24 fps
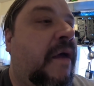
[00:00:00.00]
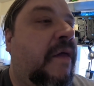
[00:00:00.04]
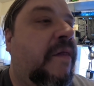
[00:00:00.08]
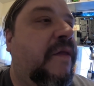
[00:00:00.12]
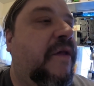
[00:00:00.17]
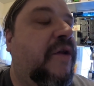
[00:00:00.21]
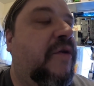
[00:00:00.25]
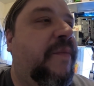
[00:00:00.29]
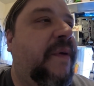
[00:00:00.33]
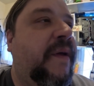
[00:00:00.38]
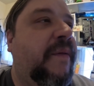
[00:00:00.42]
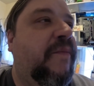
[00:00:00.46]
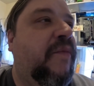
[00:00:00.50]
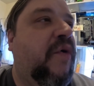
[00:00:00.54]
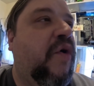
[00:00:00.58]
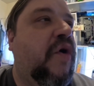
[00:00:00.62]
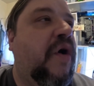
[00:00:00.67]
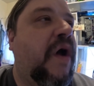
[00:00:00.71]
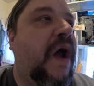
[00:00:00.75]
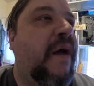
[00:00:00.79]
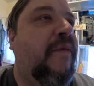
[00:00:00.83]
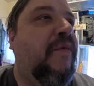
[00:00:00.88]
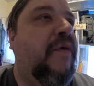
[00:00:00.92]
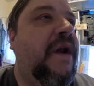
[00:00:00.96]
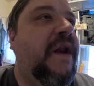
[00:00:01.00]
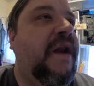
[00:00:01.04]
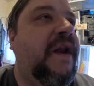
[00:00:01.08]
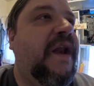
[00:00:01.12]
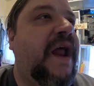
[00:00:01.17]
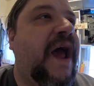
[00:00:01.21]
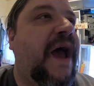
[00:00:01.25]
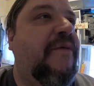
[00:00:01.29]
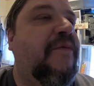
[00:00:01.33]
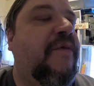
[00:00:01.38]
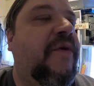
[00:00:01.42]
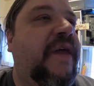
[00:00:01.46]
a little bit more. I want to
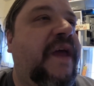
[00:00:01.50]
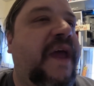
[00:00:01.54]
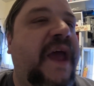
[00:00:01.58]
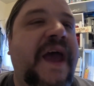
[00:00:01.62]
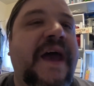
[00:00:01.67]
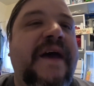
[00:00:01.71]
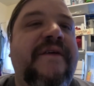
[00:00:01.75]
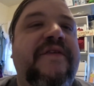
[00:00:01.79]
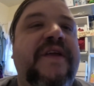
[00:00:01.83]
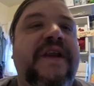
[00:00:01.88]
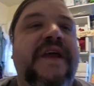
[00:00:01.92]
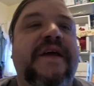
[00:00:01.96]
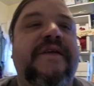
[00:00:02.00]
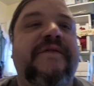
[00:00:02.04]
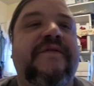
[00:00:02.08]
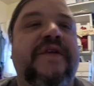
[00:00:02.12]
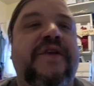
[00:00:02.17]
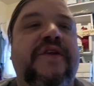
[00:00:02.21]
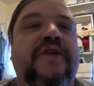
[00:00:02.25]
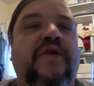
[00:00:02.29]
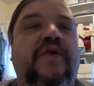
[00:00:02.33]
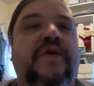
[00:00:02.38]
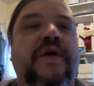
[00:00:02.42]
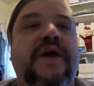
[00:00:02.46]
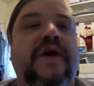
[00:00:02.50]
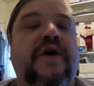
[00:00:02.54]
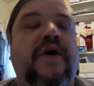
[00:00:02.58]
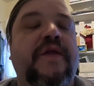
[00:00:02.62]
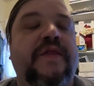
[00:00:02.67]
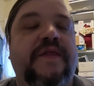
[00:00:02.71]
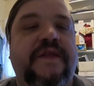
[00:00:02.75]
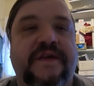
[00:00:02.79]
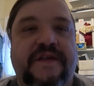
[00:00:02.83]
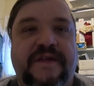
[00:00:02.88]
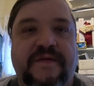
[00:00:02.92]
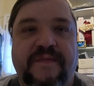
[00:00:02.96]
not really have any inventory
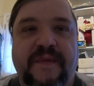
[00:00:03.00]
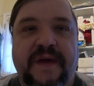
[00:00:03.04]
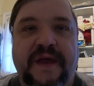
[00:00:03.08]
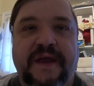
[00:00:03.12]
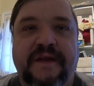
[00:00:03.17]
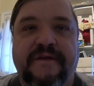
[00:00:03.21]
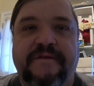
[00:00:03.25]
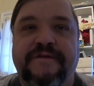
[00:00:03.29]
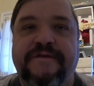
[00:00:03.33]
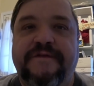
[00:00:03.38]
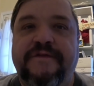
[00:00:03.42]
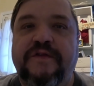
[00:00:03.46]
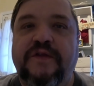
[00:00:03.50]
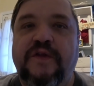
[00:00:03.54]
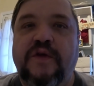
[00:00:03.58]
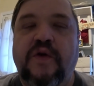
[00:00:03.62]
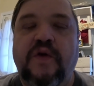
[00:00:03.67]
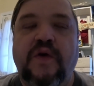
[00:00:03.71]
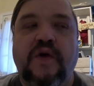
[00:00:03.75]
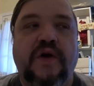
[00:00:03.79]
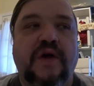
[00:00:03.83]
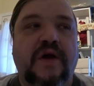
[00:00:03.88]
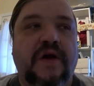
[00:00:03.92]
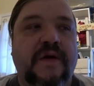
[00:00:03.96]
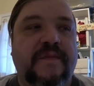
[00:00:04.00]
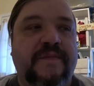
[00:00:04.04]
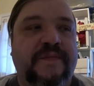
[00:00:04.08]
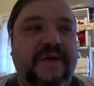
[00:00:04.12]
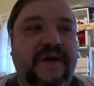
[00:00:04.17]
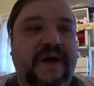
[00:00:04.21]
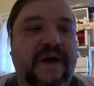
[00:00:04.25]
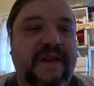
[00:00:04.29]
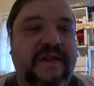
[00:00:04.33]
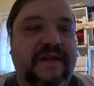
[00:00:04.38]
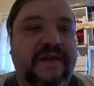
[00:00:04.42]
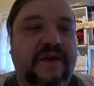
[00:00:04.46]
on this main floor,
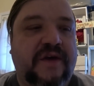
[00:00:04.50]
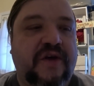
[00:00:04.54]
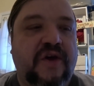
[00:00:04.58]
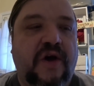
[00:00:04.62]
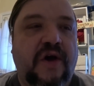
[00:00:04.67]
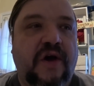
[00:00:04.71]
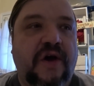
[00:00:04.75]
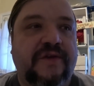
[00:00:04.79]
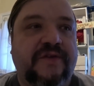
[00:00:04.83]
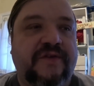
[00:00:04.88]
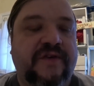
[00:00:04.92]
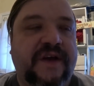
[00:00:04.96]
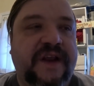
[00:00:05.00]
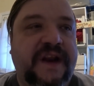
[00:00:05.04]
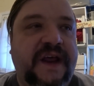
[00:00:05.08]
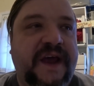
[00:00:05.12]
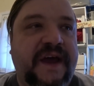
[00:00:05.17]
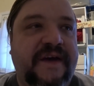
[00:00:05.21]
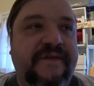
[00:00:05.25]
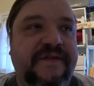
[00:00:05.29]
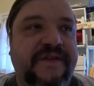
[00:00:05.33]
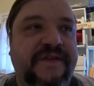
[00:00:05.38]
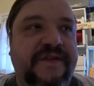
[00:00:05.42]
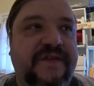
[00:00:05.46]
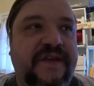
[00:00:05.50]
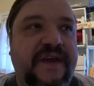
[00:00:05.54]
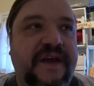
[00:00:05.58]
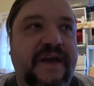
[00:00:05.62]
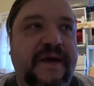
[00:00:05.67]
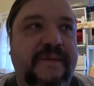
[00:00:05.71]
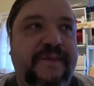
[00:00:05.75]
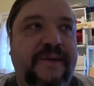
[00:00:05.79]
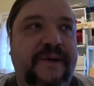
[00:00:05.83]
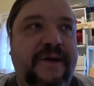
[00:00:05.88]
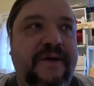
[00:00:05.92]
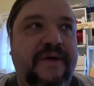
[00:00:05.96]
but the cards are going to have to stay
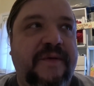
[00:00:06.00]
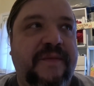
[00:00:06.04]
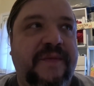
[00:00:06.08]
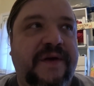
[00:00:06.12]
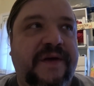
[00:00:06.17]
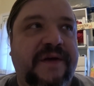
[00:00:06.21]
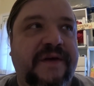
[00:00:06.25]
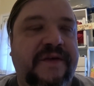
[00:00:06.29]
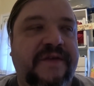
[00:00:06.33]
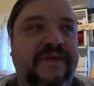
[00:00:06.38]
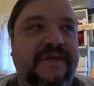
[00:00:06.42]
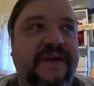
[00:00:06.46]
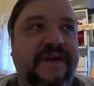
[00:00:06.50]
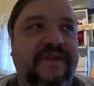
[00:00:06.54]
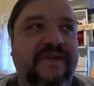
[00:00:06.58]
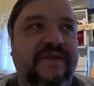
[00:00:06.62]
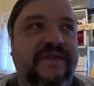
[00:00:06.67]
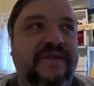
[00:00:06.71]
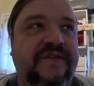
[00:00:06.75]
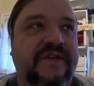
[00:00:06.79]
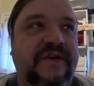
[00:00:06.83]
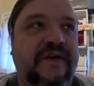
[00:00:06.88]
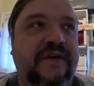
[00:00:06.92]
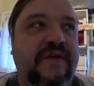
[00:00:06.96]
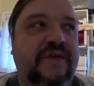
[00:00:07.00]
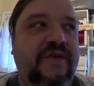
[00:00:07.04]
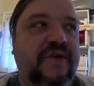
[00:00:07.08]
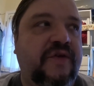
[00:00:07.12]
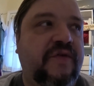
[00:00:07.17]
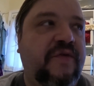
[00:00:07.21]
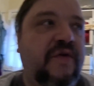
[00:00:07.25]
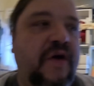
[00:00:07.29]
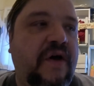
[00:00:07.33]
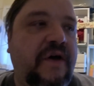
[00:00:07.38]
up here because they just sell too